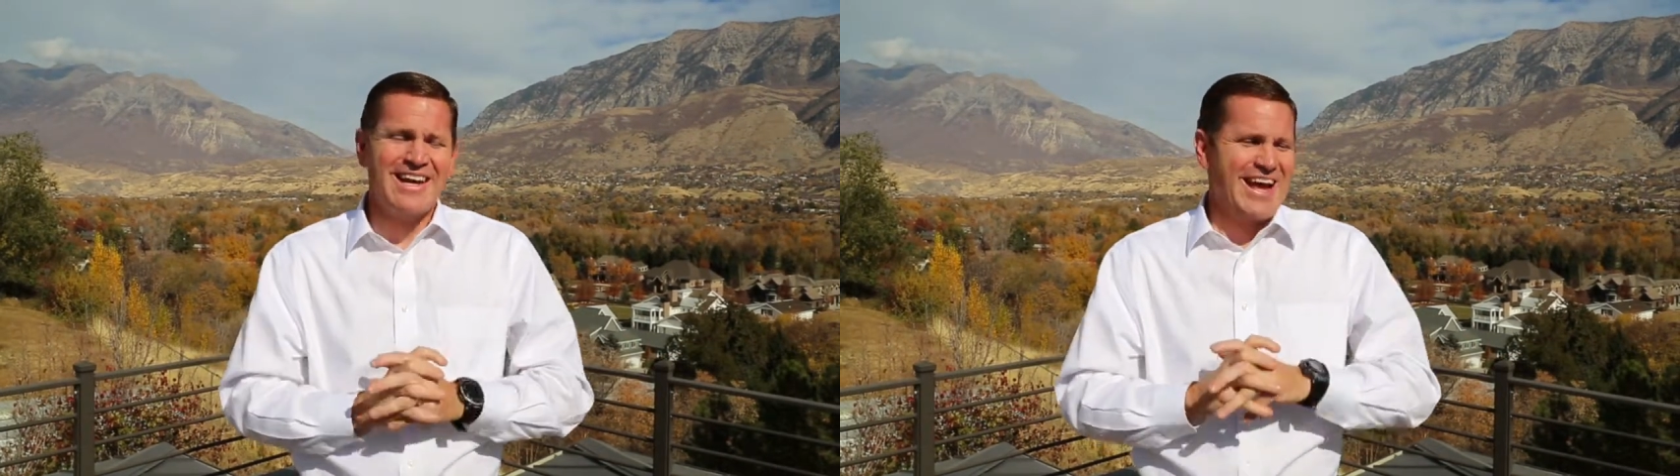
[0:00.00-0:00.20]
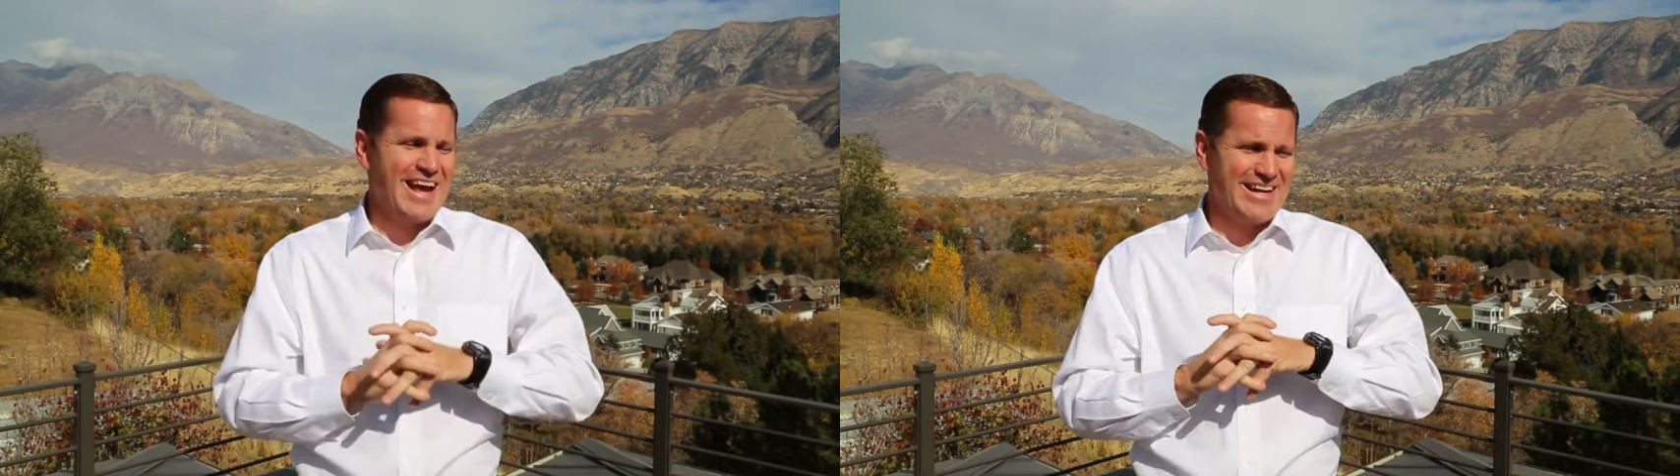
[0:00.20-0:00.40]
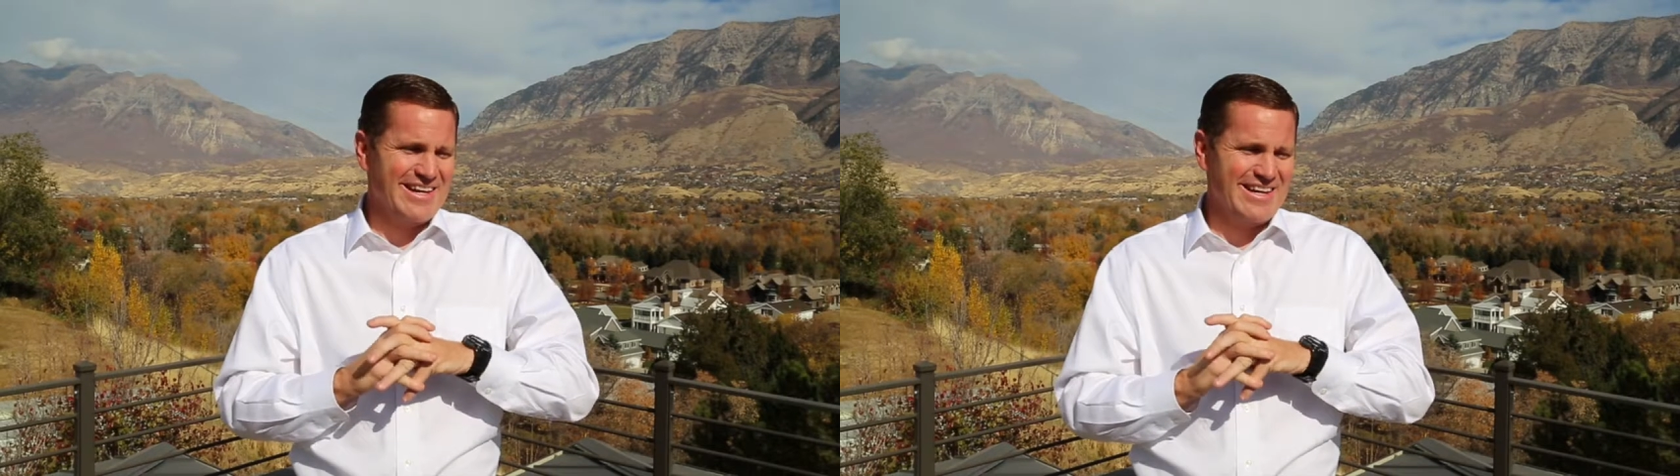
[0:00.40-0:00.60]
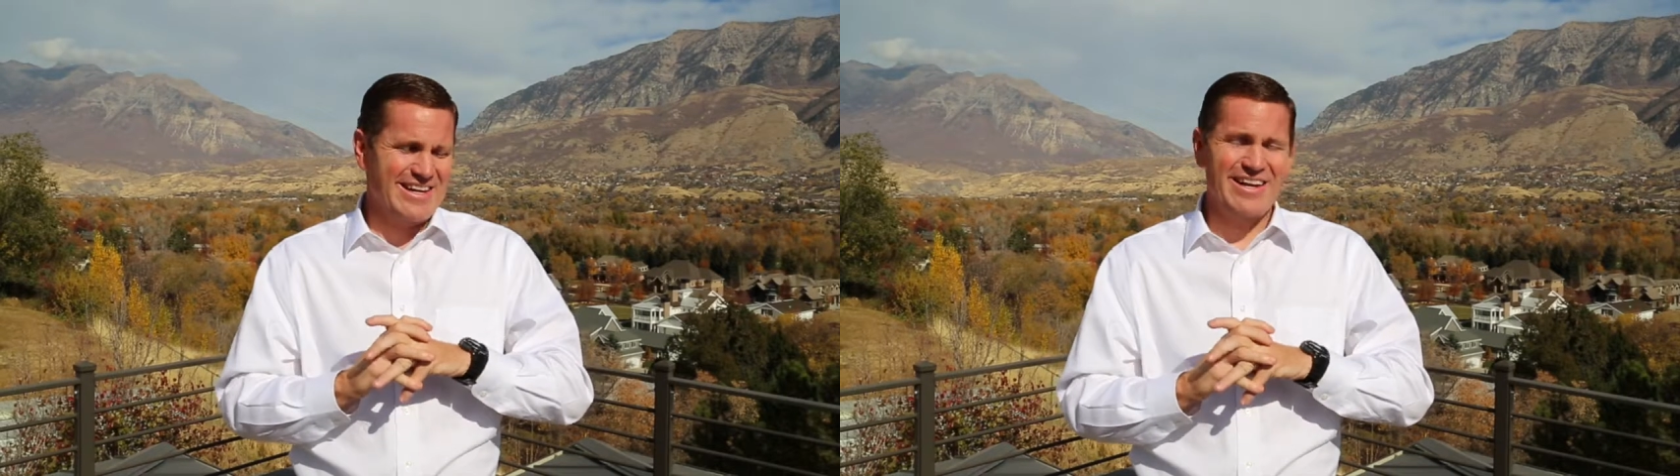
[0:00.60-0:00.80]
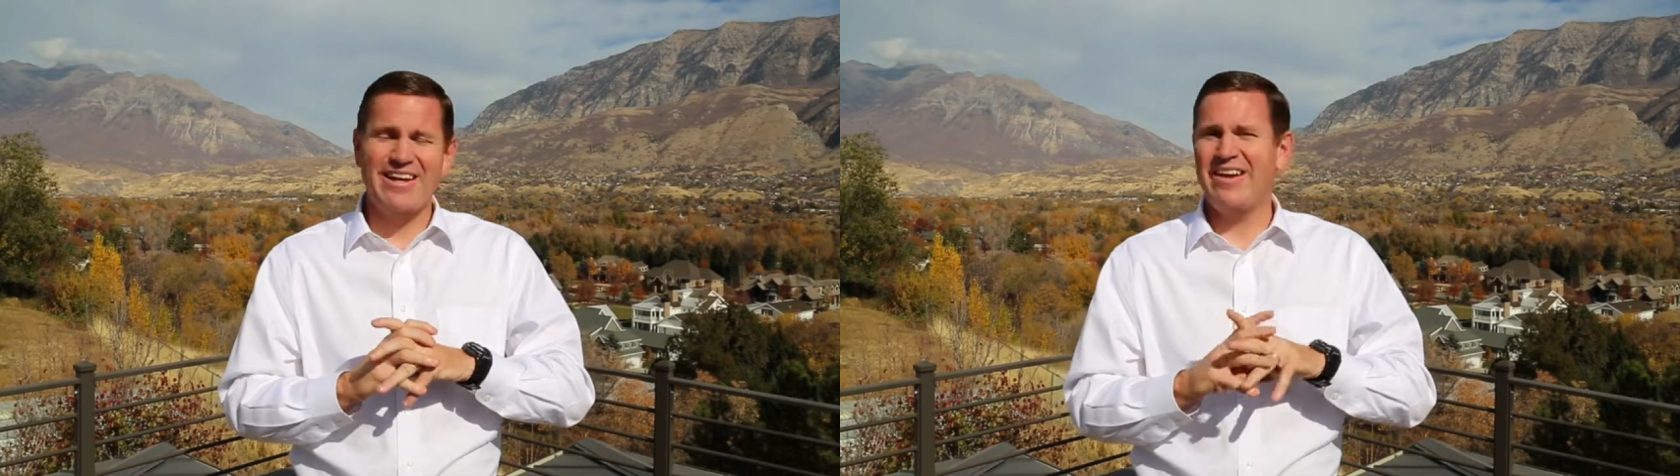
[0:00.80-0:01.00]
and
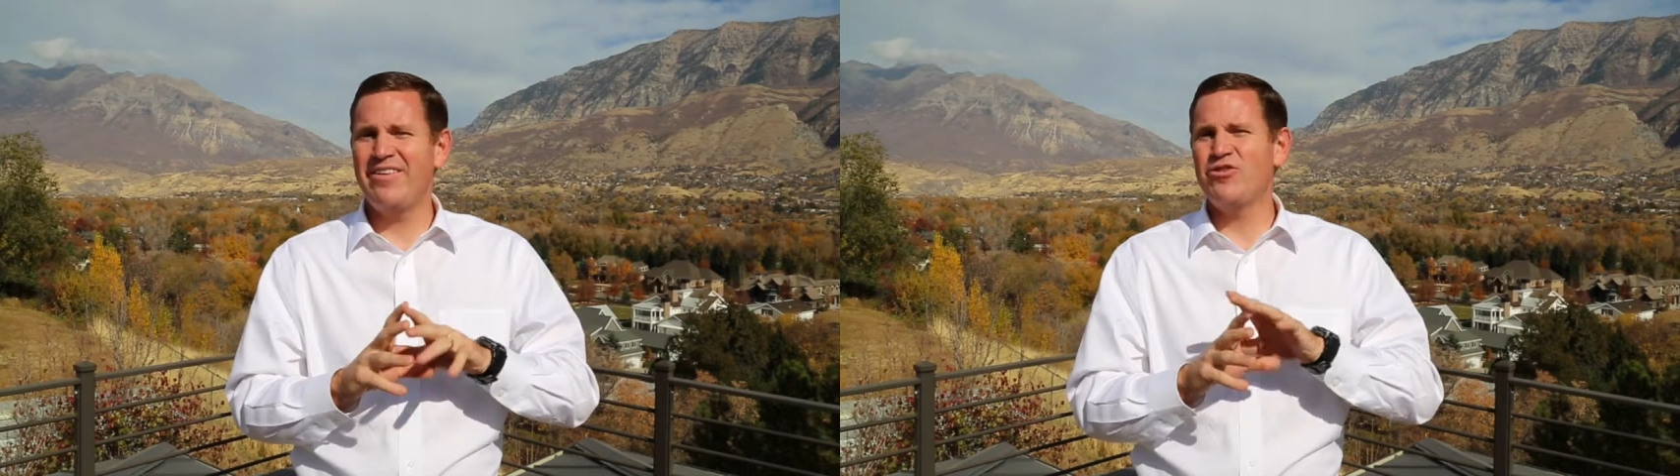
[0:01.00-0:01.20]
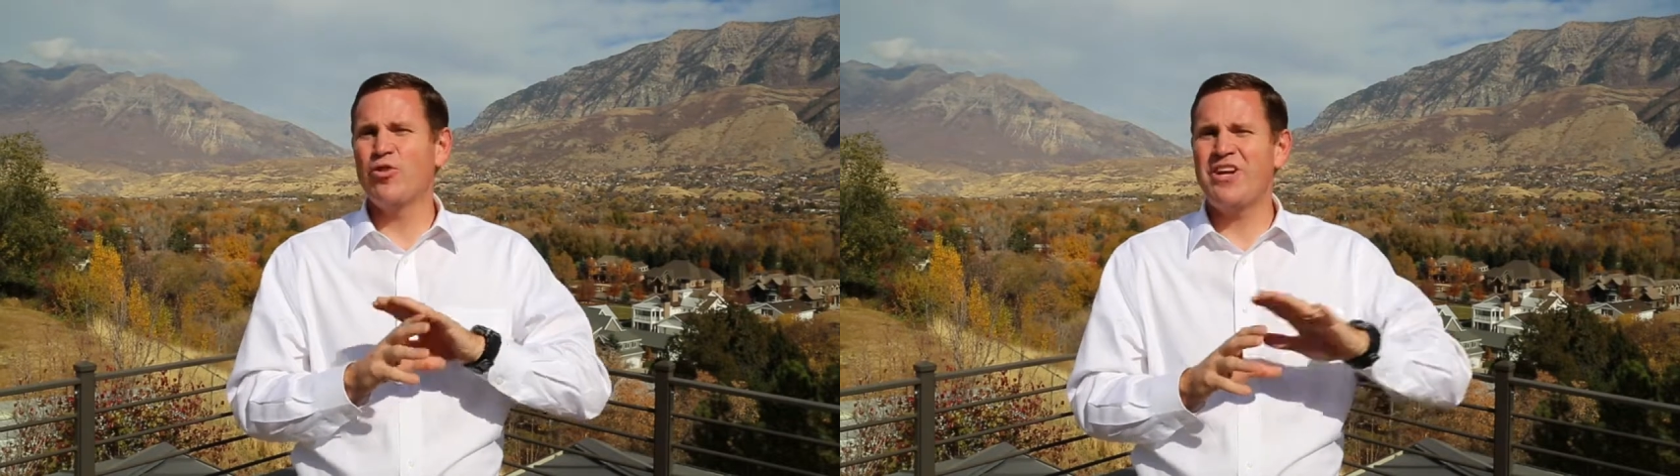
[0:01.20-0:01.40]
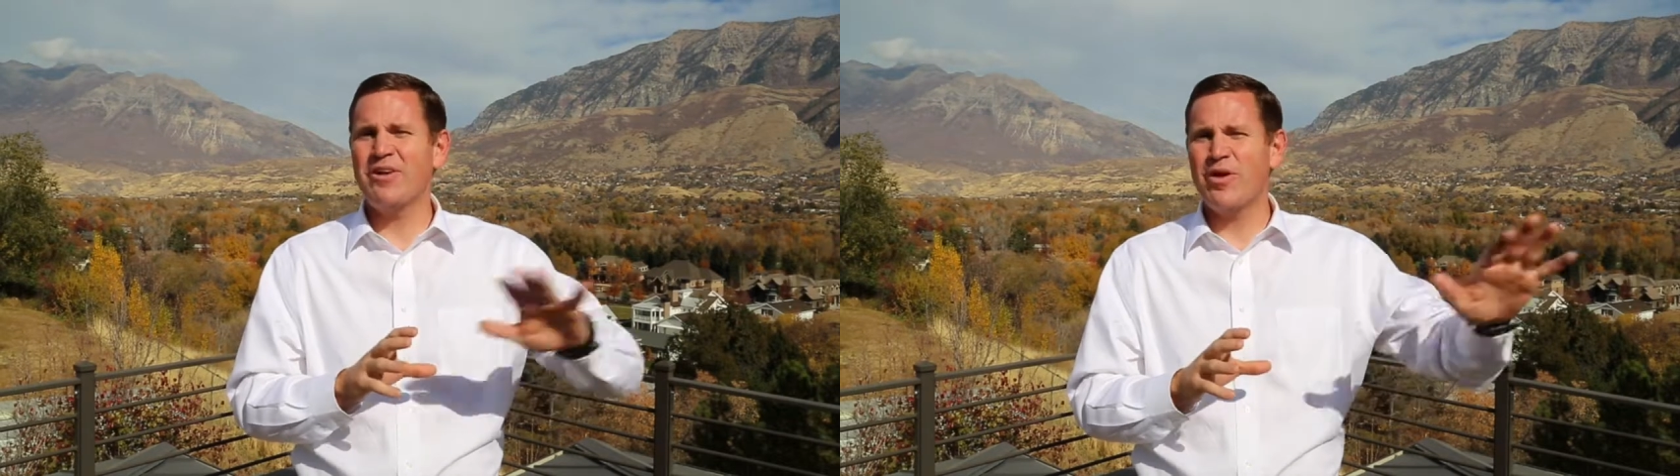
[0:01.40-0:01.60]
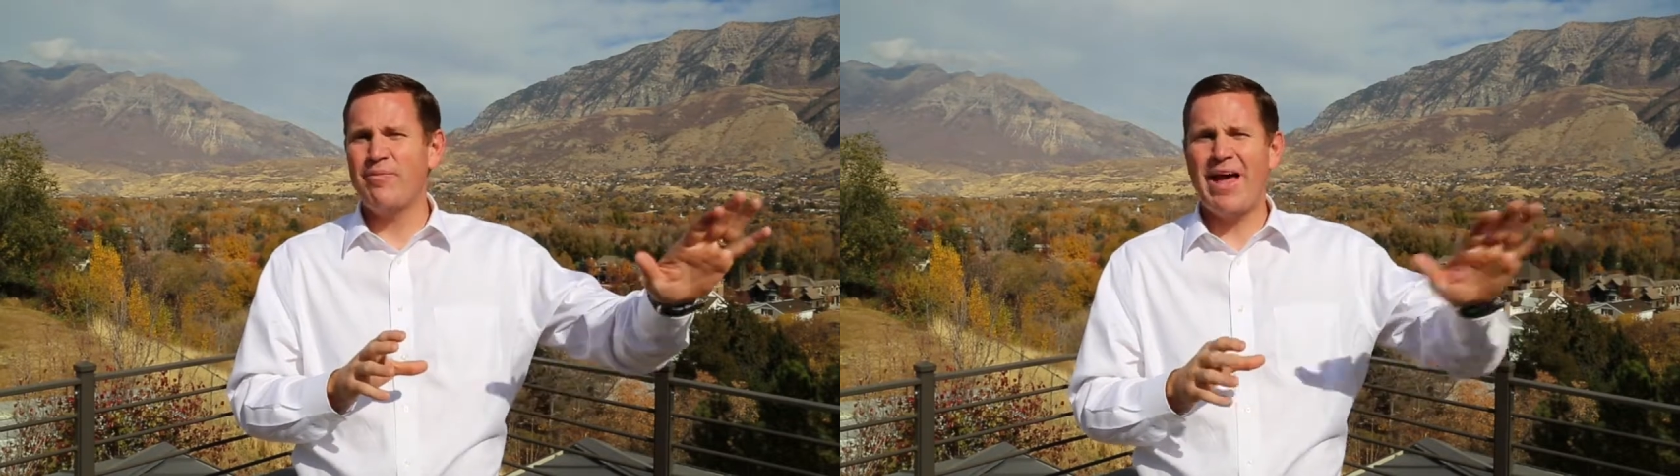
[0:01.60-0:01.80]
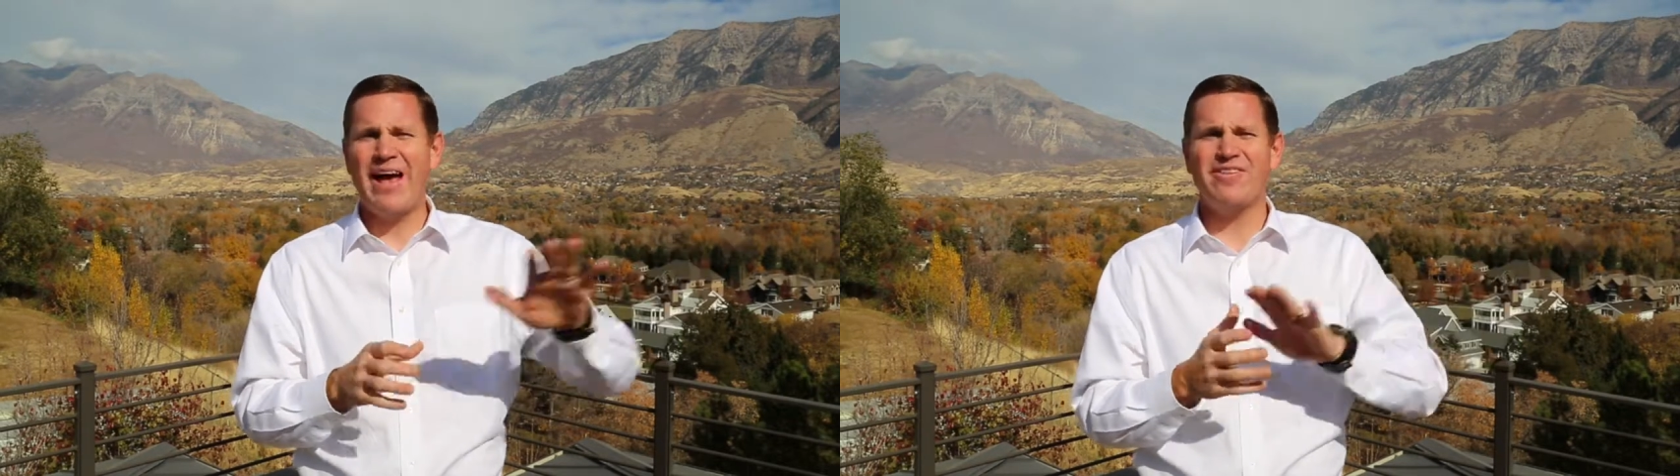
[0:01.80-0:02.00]
his trajectory and
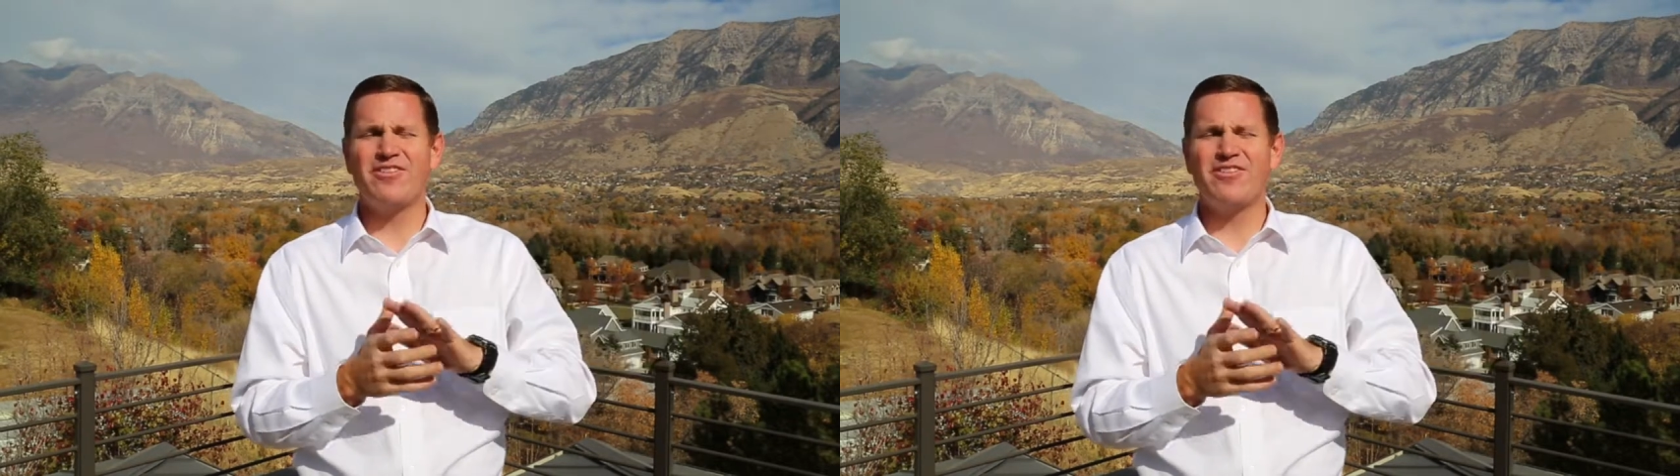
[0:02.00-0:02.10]
path